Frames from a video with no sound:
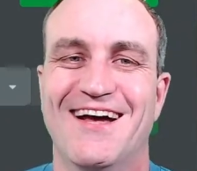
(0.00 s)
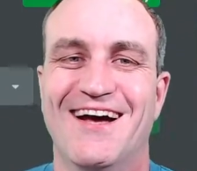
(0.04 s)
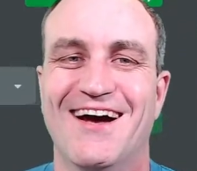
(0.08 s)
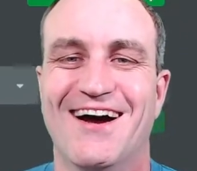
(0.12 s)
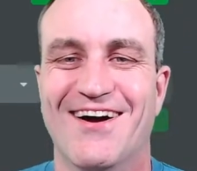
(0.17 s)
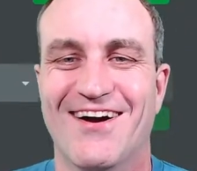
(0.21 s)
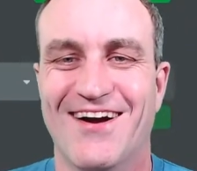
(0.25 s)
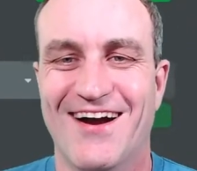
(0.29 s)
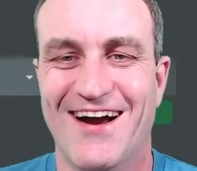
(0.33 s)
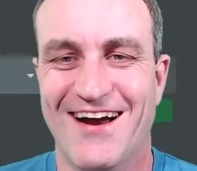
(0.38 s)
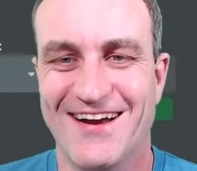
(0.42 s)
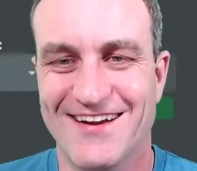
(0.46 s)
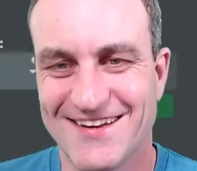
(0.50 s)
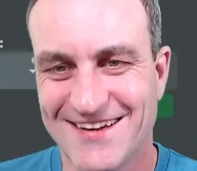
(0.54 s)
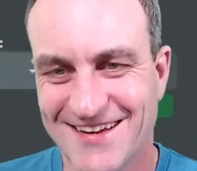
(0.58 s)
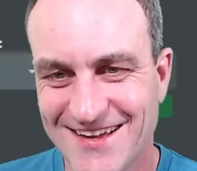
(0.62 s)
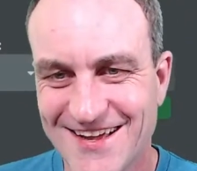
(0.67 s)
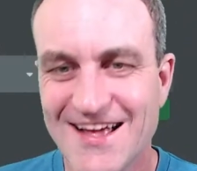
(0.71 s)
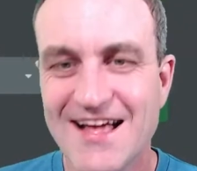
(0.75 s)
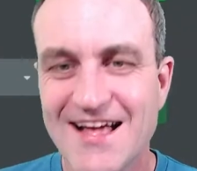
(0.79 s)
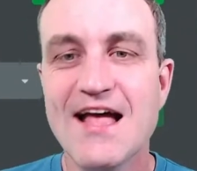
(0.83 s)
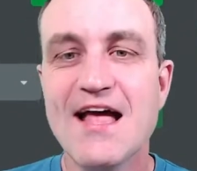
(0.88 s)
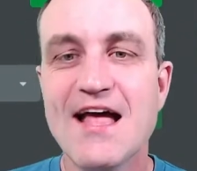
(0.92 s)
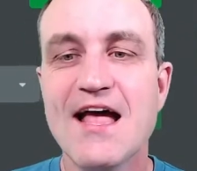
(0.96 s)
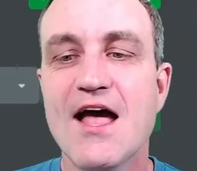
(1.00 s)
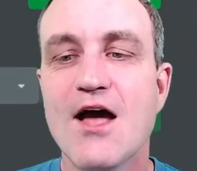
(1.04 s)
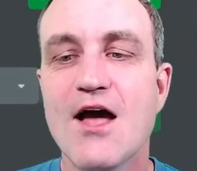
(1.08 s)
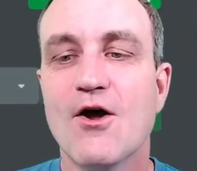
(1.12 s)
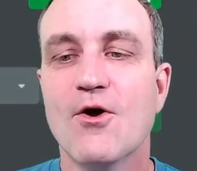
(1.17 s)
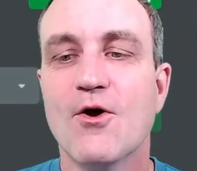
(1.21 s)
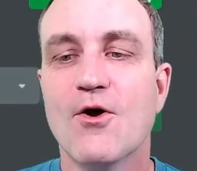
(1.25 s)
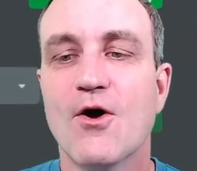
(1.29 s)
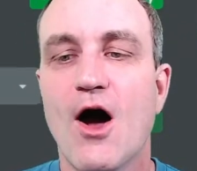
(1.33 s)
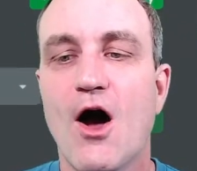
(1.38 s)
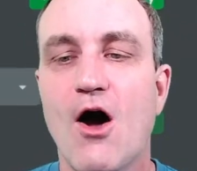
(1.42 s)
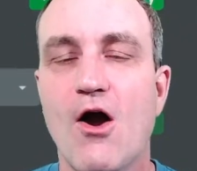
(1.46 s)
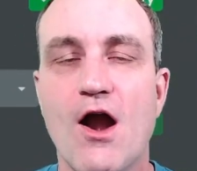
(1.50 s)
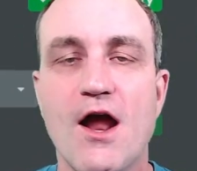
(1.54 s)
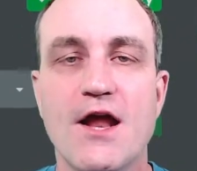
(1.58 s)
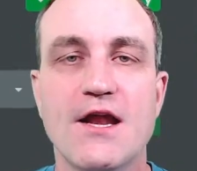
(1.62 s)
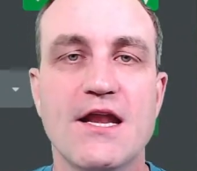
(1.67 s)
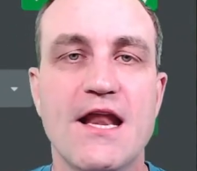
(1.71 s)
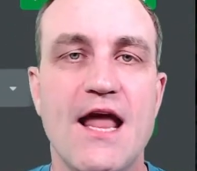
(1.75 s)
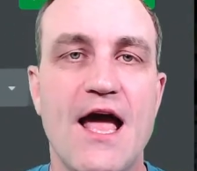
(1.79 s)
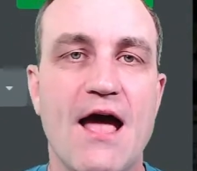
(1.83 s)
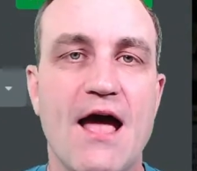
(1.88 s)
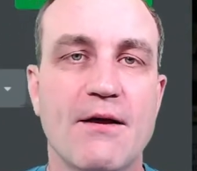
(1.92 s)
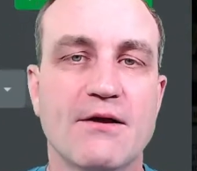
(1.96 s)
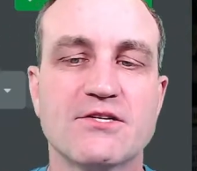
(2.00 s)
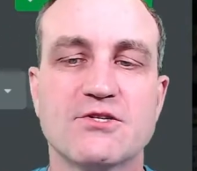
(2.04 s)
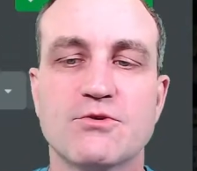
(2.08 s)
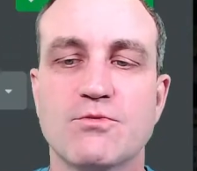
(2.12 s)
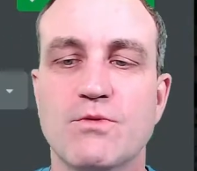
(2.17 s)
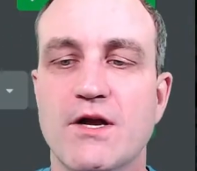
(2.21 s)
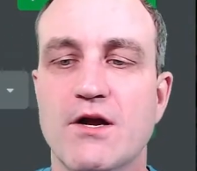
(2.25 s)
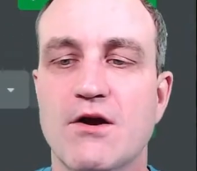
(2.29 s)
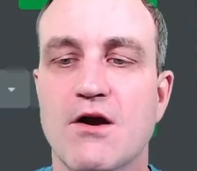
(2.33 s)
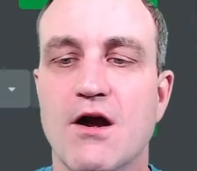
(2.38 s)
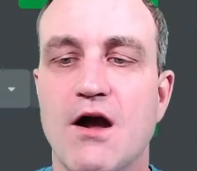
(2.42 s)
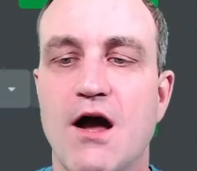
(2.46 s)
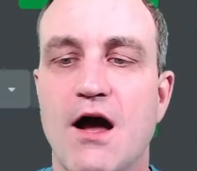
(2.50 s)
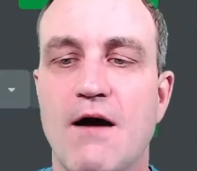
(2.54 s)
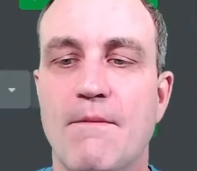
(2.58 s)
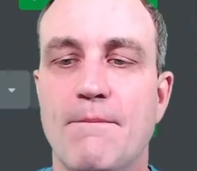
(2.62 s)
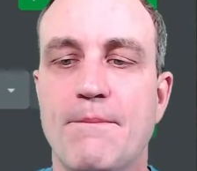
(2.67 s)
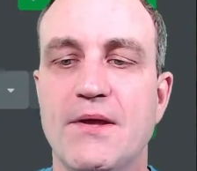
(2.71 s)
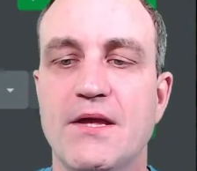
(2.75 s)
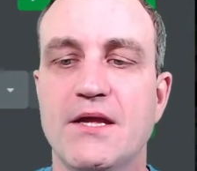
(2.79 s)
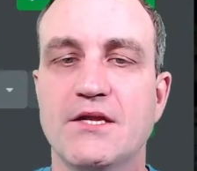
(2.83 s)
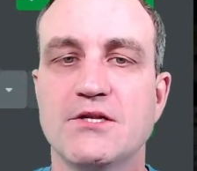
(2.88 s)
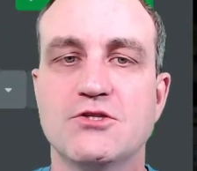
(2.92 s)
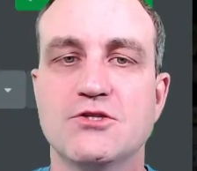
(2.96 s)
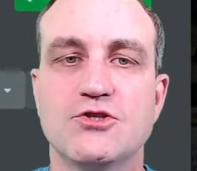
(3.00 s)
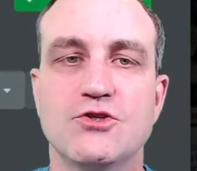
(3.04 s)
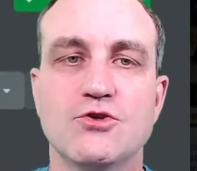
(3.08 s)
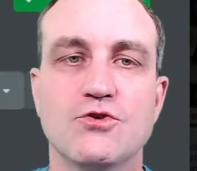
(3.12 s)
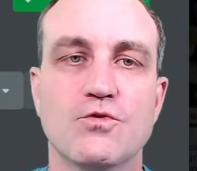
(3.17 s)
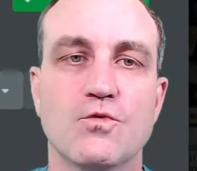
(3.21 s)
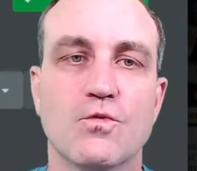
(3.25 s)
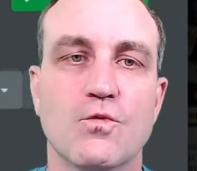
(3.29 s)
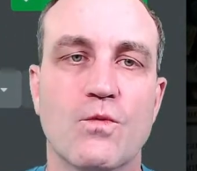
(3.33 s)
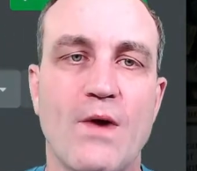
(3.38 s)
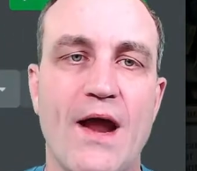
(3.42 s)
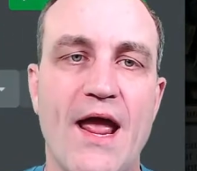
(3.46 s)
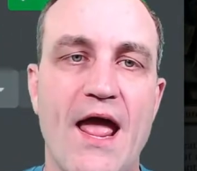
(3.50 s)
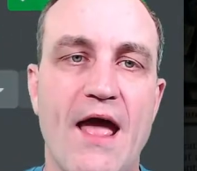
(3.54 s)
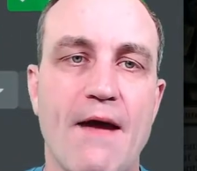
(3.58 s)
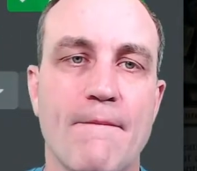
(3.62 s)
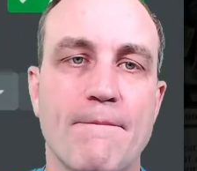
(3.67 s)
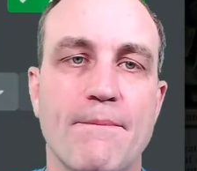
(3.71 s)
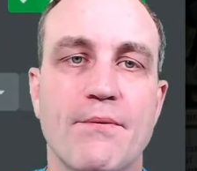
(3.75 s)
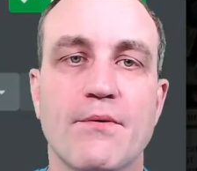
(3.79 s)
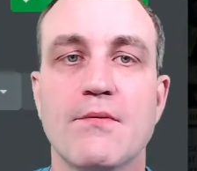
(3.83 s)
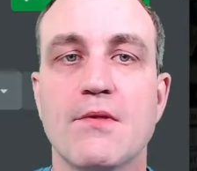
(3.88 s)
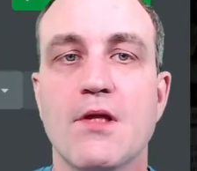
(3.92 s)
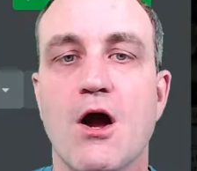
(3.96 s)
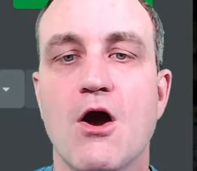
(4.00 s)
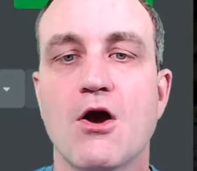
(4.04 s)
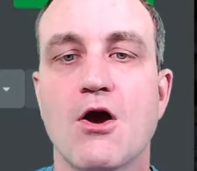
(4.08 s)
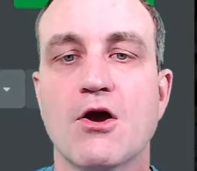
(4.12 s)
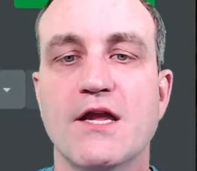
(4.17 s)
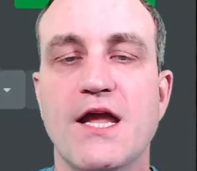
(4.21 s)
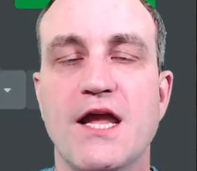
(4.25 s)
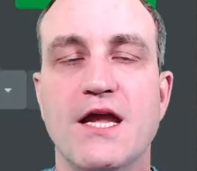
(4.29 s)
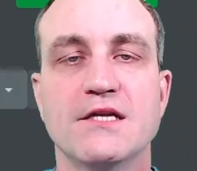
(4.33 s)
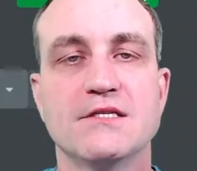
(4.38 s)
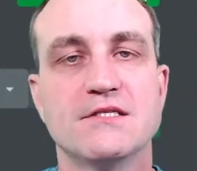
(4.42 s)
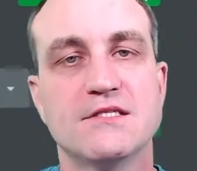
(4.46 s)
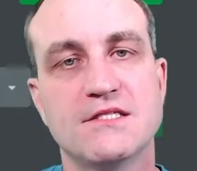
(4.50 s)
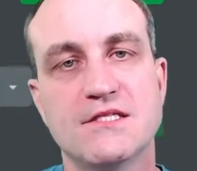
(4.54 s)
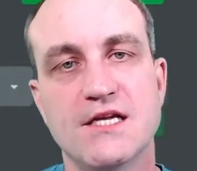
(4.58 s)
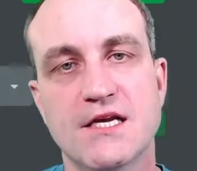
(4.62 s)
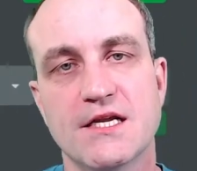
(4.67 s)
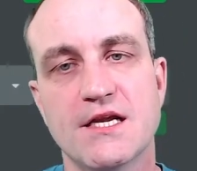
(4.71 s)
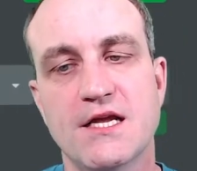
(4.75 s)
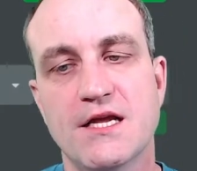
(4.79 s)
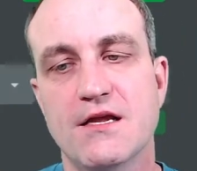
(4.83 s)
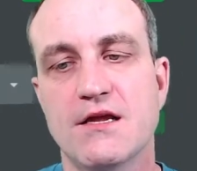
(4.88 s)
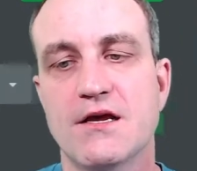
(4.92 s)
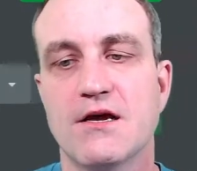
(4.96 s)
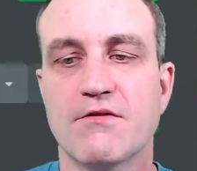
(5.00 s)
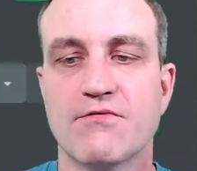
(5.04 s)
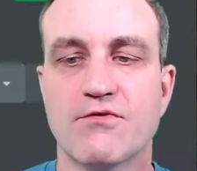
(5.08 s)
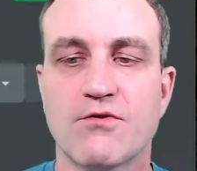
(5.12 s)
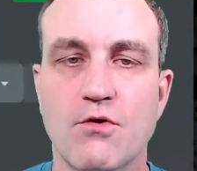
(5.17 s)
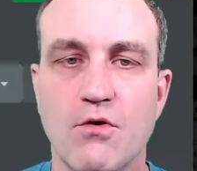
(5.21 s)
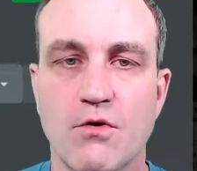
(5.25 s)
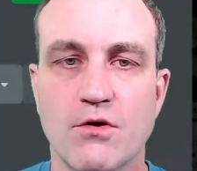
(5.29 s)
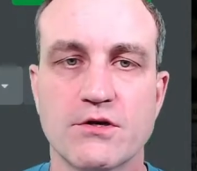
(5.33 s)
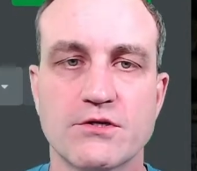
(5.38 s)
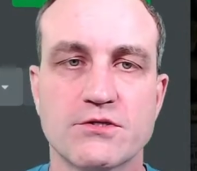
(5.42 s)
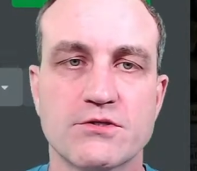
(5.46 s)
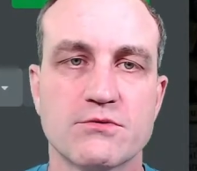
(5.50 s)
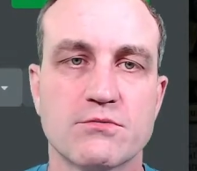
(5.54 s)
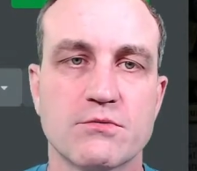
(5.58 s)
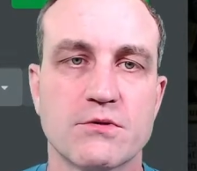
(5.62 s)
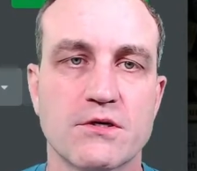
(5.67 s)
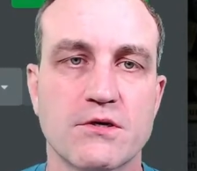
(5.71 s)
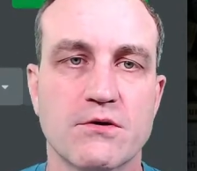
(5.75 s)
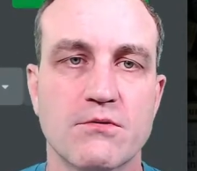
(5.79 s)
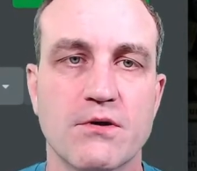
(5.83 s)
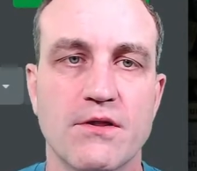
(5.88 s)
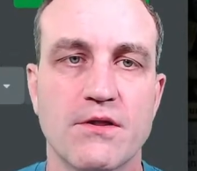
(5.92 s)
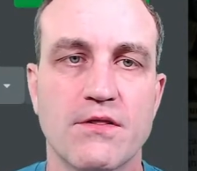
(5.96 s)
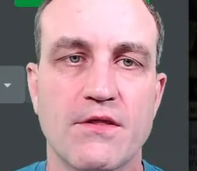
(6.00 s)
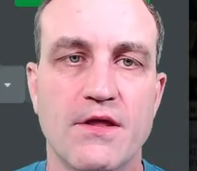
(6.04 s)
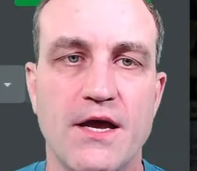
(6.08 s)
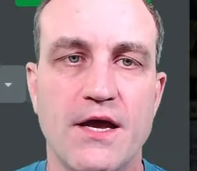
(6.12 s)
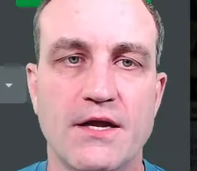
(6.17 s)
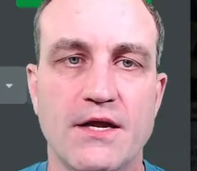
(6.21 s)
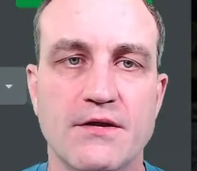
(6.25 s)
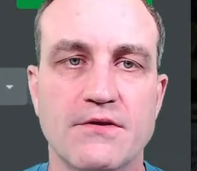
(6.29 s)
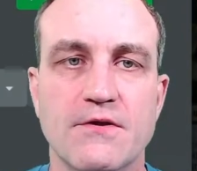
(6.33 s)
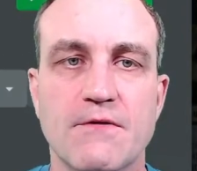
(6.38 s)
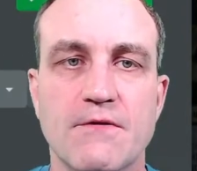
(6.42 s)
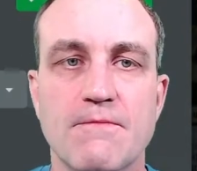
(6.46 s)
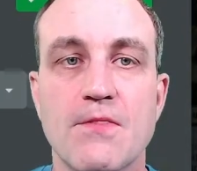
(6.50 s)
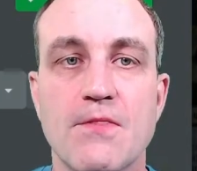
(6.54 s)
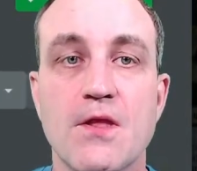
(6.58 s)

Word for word: All right, next we are up into ramp. Arcane Signet, of course, we're gonna run that.